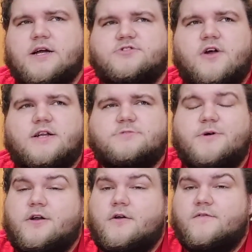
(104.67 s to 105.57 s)
I try to
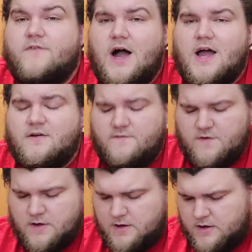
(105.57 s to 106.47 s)
spend under five,
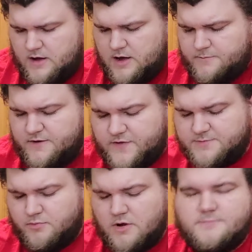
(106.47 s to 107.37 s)
uh, but if it's
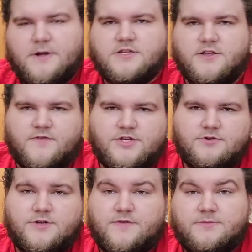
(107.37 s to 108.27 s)
especially if it's
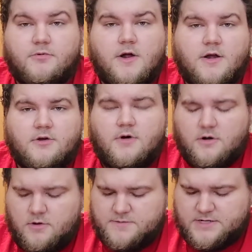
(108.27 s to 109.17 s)
used, if it's brand new, I'll
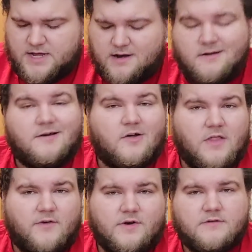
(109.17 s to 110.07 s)
go up to 10,
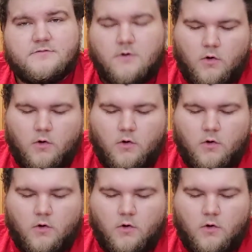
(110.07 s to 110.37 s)
11,